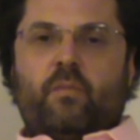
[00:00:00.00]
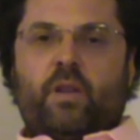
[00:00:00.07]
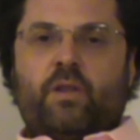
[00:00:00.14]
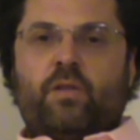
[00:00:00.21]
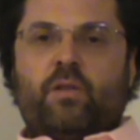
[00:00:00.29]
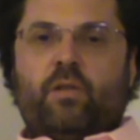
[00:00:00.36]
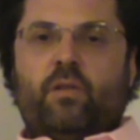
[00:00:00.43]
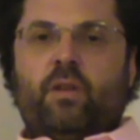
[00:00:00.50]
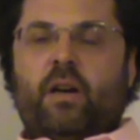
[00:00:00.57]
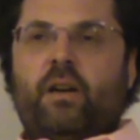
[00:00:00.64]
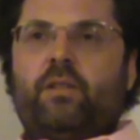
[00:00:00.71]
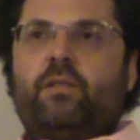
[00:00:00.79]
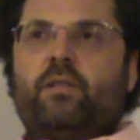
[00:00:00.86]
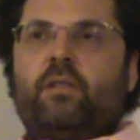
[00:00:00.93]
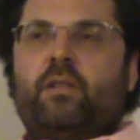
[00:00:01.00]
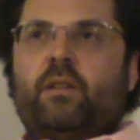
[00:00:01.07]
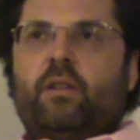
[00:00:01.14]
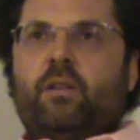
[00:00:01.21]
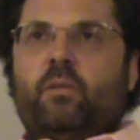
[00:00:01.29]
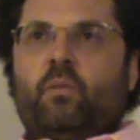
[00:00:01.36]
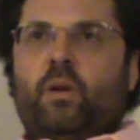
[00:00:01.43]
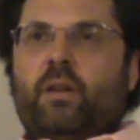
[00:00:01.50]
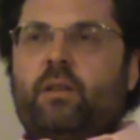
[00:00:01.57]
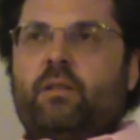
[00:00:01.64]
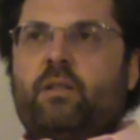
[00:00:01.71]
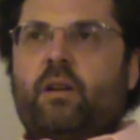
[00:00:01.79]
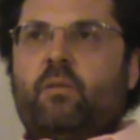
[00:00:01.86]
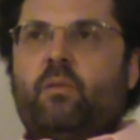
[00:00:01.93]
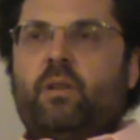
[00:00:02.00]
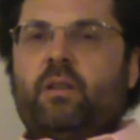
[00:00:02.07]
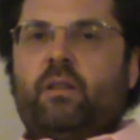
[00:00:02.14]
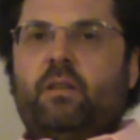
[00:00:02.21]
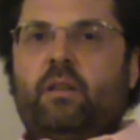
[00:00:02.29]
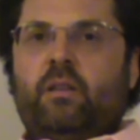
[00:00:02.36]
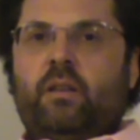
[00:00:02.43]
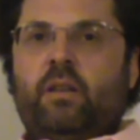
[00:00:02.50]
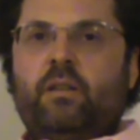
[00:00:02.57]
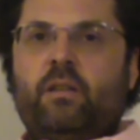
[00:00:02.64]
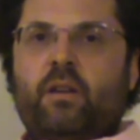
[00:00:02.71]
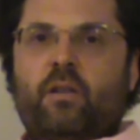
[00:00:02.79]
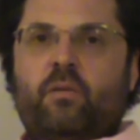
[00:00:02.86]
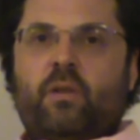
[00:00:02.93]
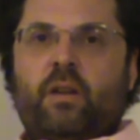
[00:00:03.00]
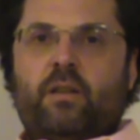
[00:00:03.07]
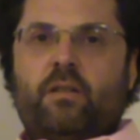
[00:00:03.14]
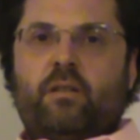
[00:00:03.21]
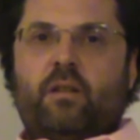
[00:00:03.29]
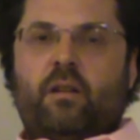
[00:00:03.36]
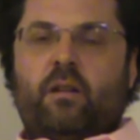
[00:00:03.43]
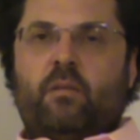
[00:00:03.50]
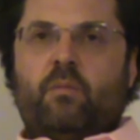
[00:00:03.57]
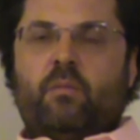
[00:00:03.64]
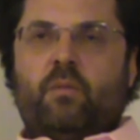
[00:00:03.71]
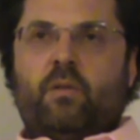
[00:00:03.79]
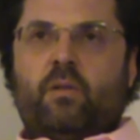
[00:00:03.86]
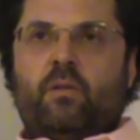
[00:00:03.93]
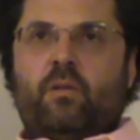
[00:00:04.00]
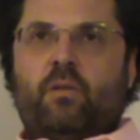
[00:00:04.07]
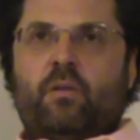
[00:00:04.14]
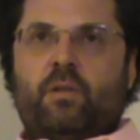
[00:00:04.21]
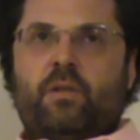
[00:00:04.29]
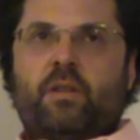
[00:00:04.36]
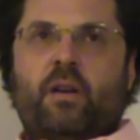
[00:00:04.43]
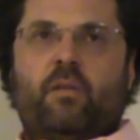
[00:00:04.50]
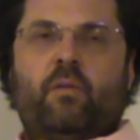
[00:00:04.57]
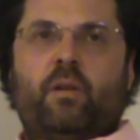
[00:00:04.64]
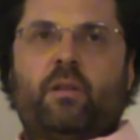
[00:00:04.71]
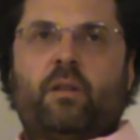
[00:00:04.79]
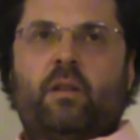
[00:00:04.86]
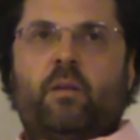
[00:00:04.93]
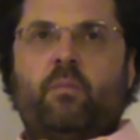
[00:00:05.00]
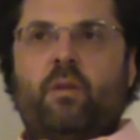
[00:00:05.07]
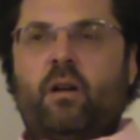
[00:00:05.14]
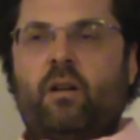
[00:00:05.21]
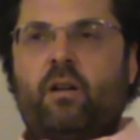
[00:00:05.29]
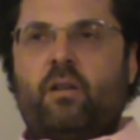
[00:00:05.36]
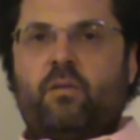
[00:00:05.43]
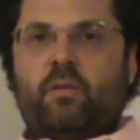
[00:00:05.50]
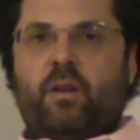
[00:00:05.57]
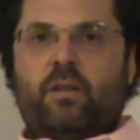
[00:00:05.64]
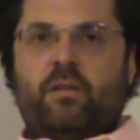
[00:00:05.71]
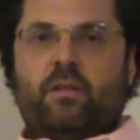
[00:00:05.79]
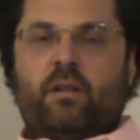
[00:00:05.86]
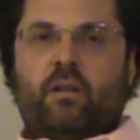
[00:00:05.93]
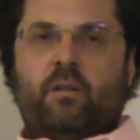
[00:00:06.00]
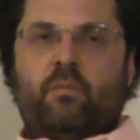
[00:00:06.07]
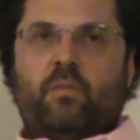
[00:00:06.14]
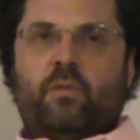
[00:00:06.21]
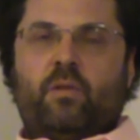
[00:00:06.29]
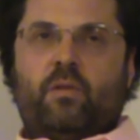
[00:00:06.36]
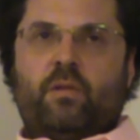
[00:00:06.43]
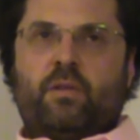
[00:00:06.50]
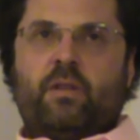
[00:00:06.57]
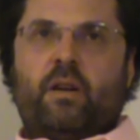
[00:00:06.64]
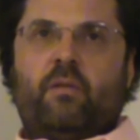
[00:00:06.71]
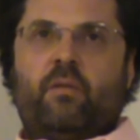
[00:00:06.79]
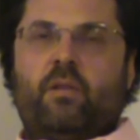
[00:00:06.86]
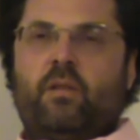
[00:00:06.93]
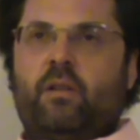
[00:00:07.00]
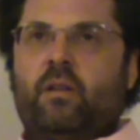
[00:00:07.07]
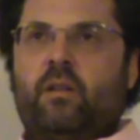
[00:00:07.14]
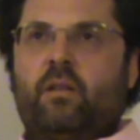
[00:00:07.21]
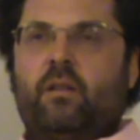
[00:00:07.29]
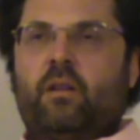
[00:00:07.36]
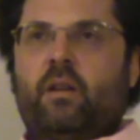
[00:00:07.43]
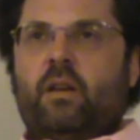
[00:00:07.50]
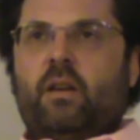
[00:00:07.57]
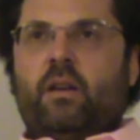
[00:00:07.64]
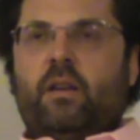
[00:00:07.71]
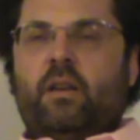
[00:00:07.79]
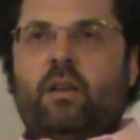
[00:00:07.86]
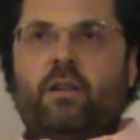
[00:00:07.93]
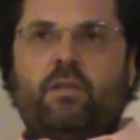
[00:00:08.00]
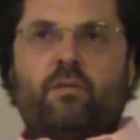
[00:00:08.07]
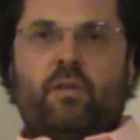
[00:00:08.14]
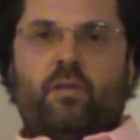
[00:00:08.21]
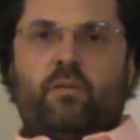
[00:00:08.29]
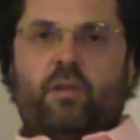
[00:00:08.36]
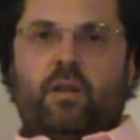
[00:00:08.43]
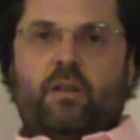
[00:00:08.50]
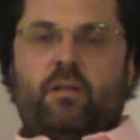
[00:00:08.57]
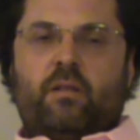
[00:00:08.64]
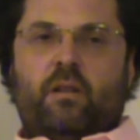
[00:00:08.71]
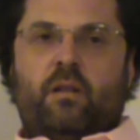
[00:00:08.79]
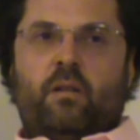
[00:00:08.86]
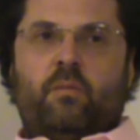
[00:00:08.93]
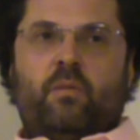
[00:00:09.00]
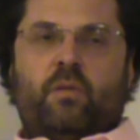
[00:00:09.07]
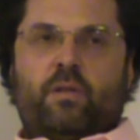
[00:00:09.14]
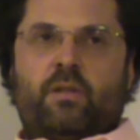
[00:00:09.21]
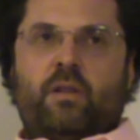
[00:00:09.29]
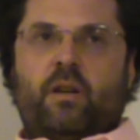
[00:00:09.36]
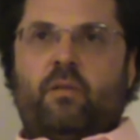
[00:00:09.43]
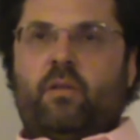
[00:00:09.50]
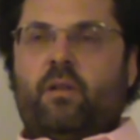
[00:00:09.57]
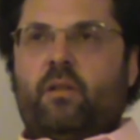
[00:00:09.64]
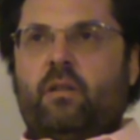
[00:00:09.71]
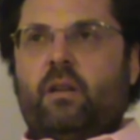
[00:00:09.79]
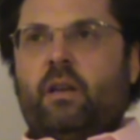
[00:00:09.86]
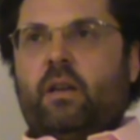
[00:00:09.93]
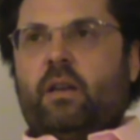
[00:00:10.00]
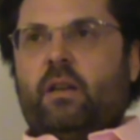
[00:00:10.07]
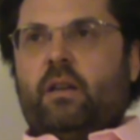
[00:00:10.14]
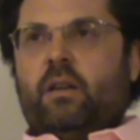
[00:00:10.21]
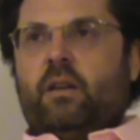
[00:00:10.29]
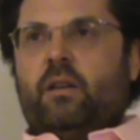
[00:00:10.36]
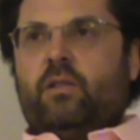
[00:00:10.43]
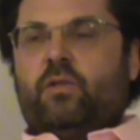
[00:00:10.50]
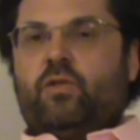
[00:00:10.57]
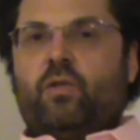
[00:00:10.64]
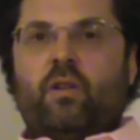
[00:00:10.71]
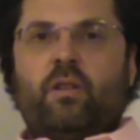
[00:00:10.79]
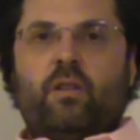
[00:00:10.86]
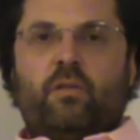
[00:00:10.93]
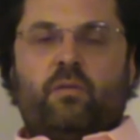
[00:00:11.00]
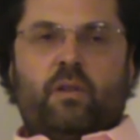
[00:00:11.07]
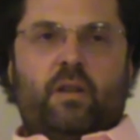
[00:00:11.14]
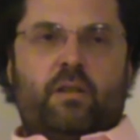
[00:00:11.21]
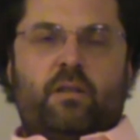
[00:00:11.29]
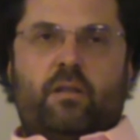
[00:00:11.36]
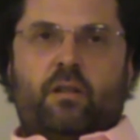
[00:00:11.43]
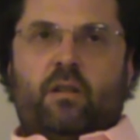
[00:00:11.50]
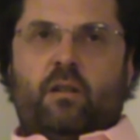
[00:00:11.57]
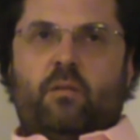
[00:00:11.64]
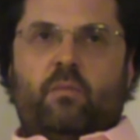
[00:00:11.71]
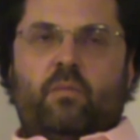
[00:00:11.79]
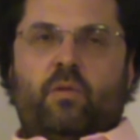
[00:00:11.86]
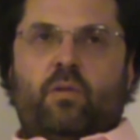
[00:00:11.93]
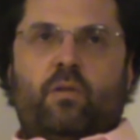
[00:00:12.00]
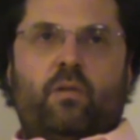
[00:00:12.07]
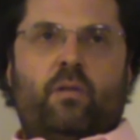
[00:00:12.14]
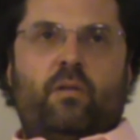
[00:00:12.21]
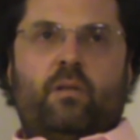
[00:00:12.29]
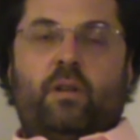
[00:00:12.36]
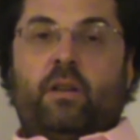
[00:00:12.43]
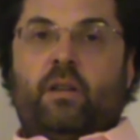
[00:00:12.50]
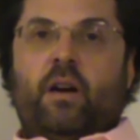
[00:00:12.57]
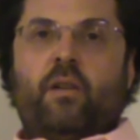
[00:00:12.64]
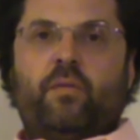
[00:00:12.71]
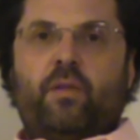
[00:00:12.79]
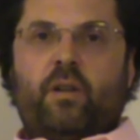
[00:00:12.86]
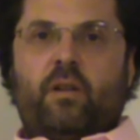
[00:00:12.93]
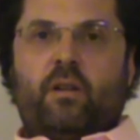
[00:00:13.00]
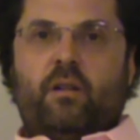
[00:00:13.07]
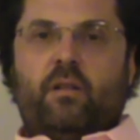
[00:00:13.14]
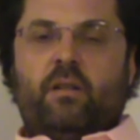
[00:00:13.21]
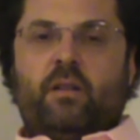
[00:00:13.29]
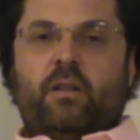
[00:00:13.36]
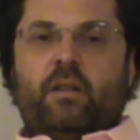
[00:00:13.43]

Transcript: So that when someone in India reads them, or someone in America reads them, or someone in Israel reads them, or someone in Jordan reads them, or in Africa,